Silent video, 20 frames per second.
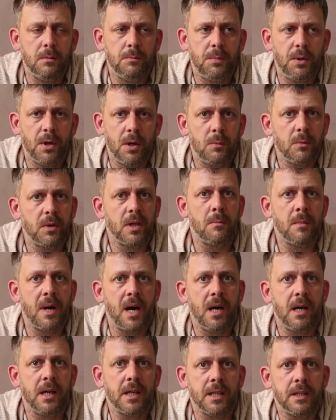Predominantly
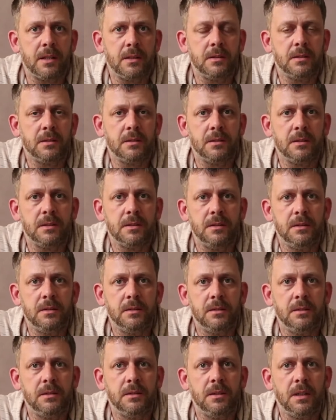my
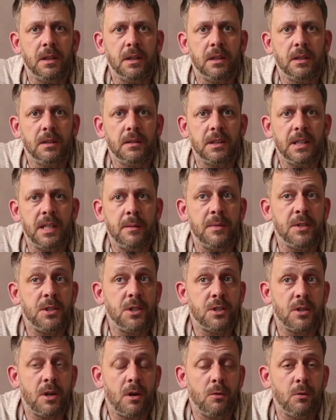
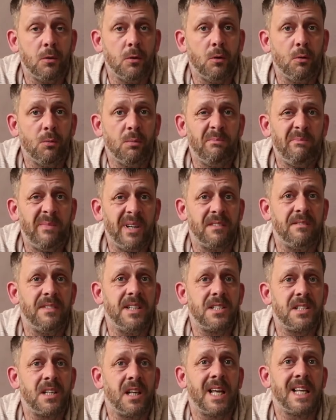images are all big
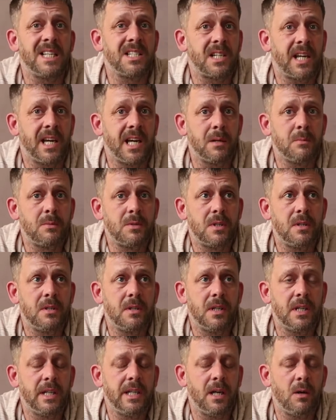vista landscapes.
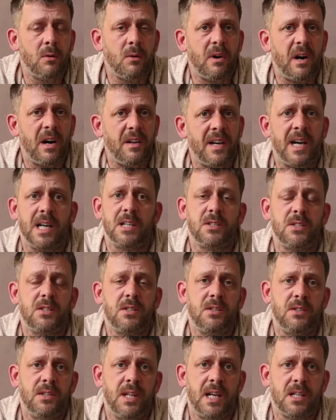
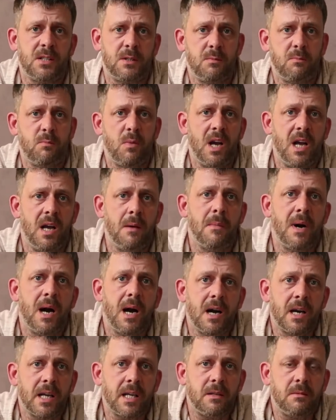That's where
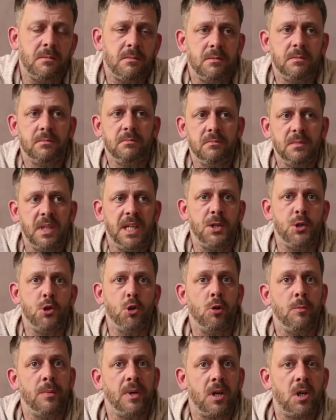my
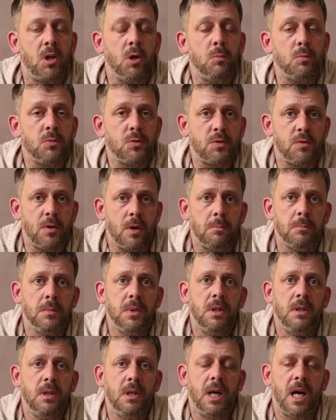enjoyment comes from.
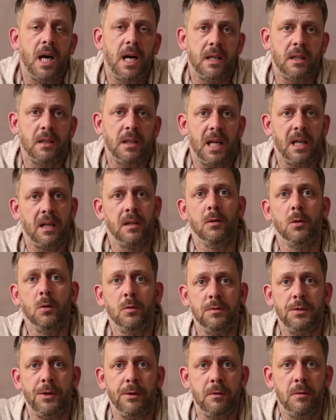I
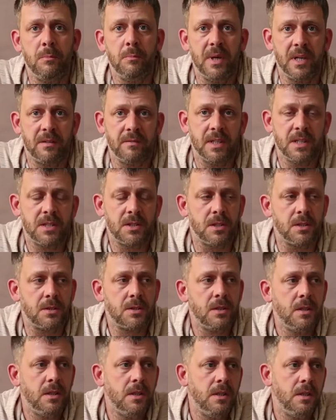love doing big
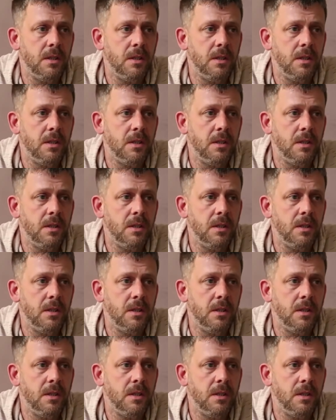vistas.